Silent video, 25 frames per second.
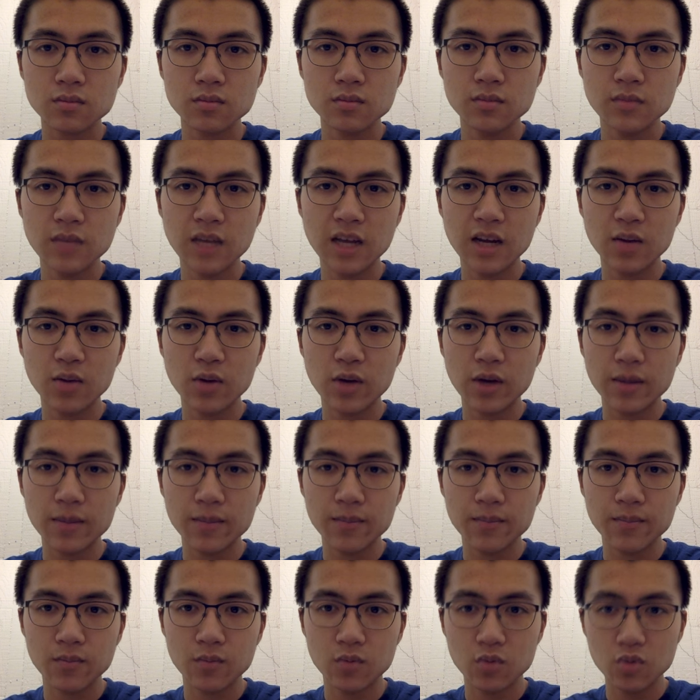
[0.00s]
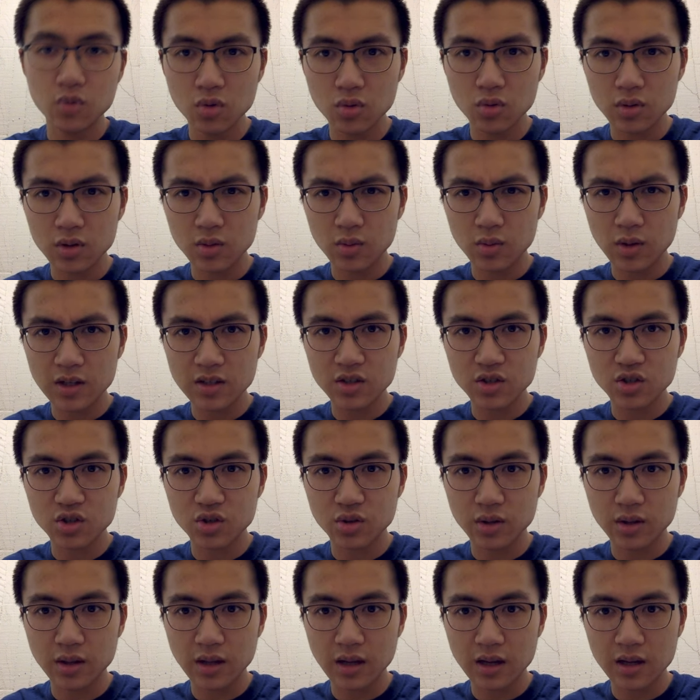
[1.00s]
Anyway, ooh, why is it
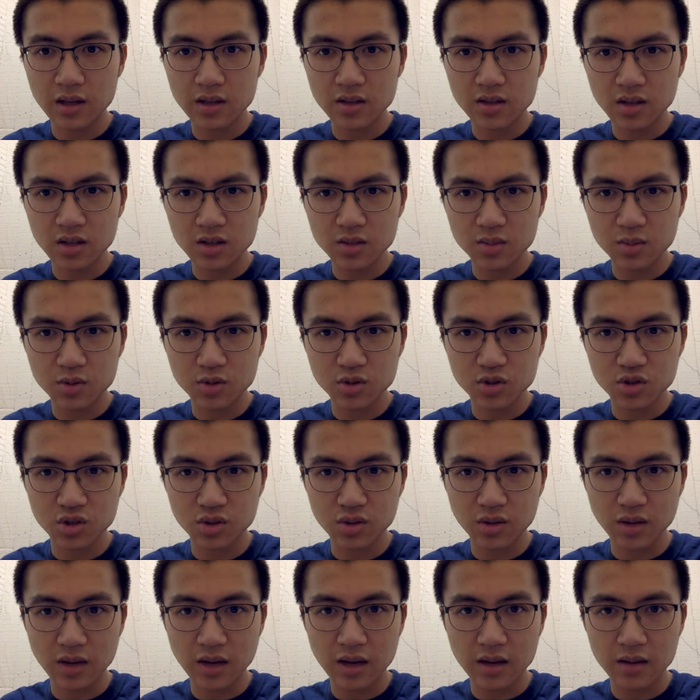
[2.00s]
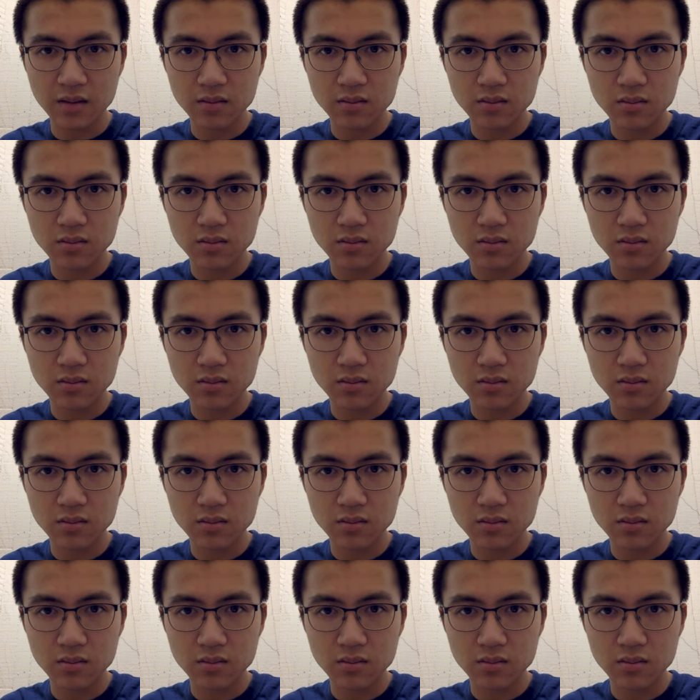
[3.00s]
showing that? It's not supposed to show that.